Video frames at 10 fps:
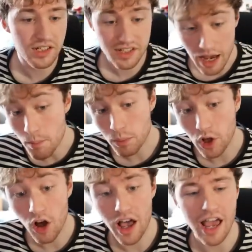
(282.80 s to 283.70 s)

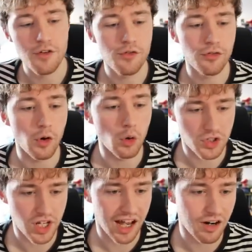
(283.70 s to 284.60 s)
Templar
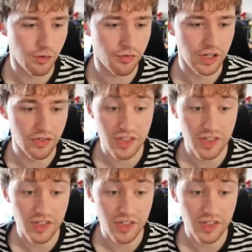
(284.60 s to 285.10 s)
Enforcer outfit.